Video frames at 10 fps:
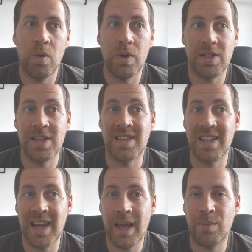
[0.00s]
which is the
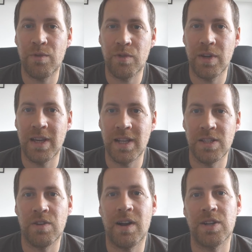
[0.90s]
Name-Free
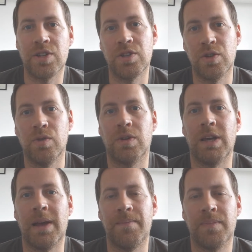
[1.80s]
Interaction Toolkit.